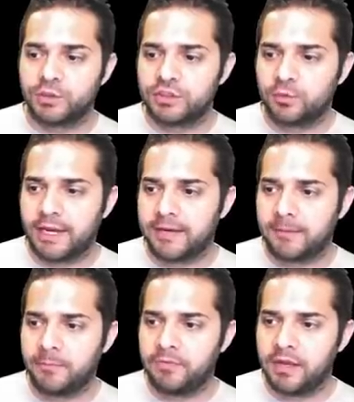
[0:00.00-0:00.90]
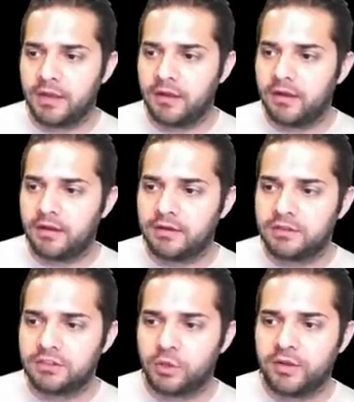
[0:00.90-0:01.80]
which is right here,
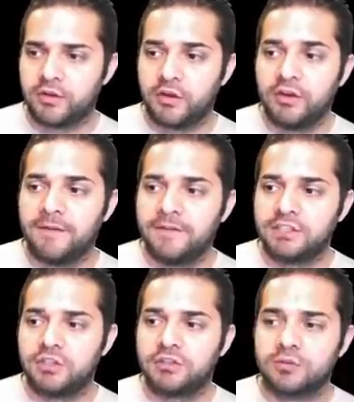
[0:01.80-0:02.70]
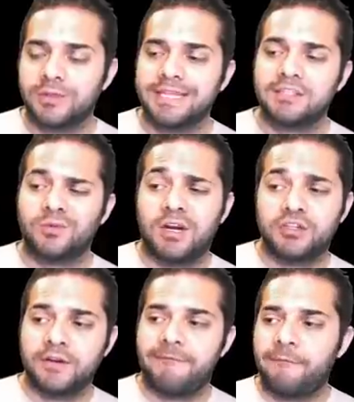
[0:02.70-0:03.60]
showing their unique visitors,
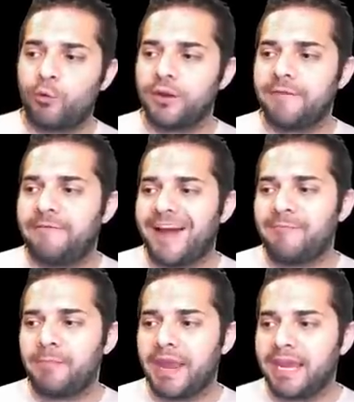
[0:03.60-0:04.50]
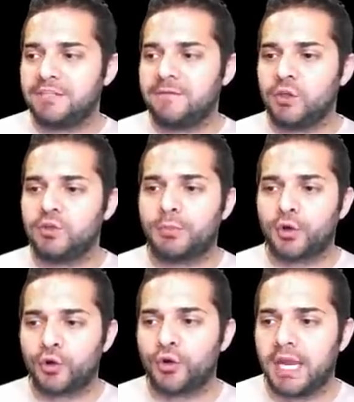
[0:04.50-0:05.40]
3,145 page views
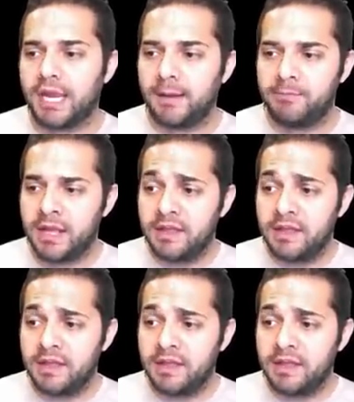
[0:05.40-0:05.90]
per day.